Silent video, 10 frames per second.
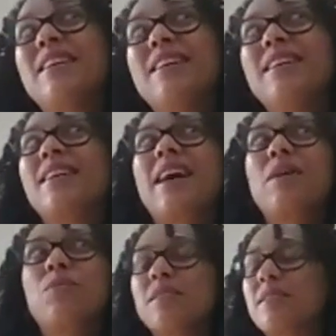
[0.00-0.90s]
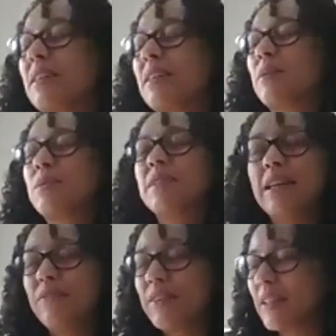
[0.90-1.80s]
Yeah, I was
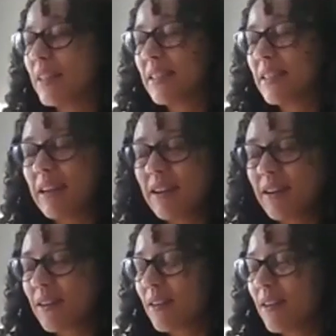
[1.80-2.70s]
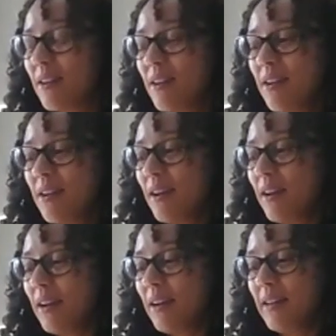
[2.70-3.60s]
definitely scared,
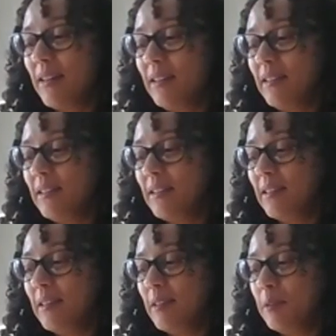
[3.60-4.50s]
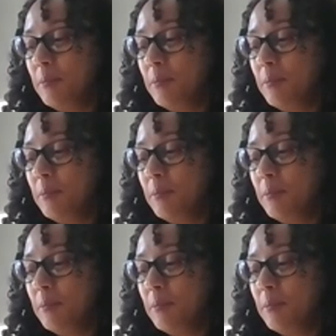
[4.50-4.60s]
and